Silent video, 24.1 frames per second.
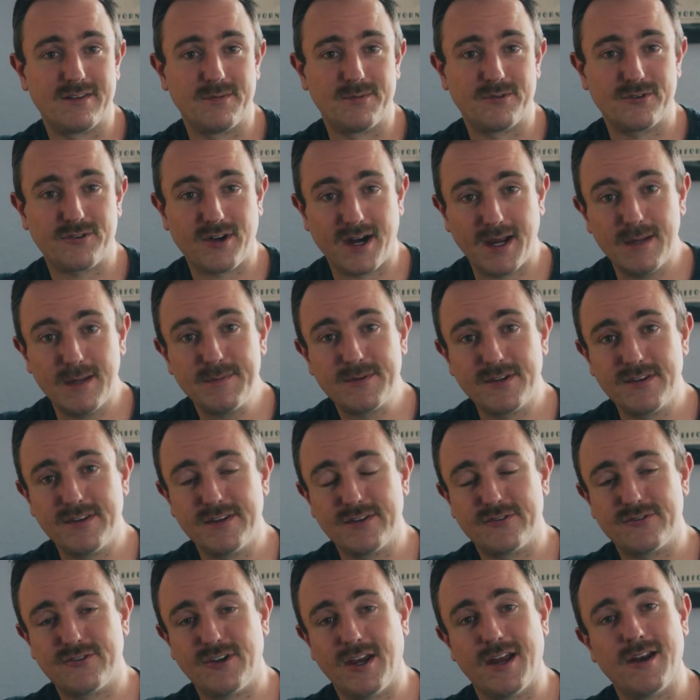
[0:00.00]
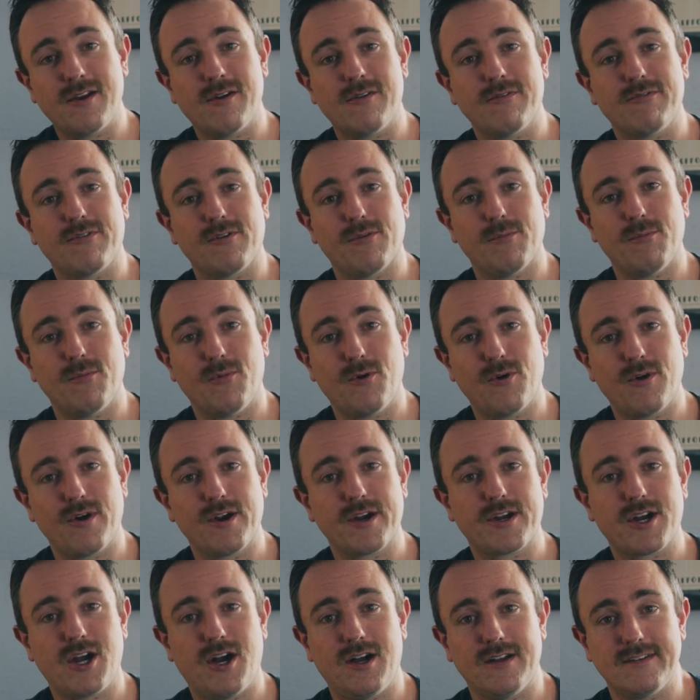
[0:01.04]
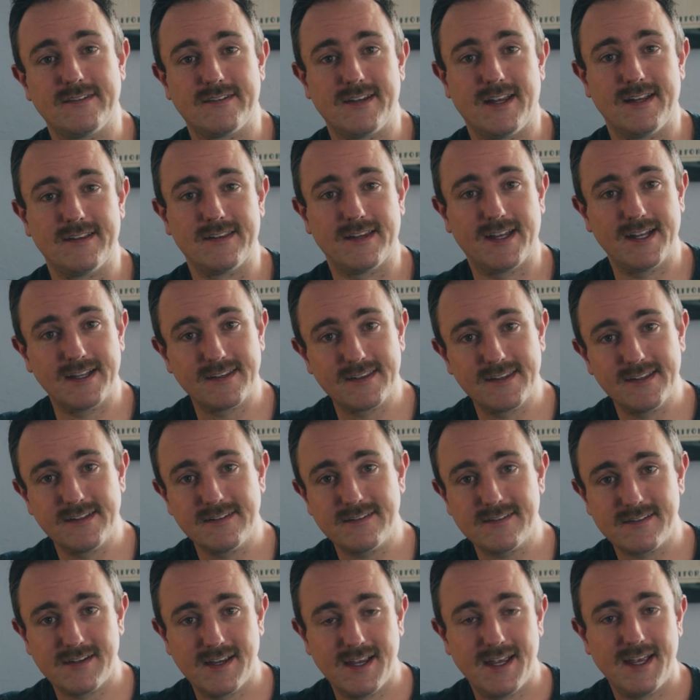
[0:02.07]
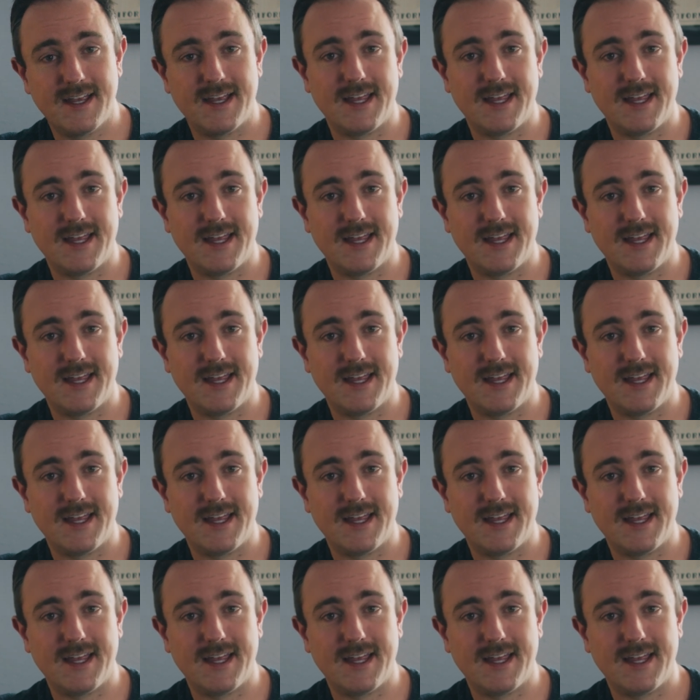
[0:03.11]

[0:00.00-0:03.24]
subscribe to this channel for more content like this,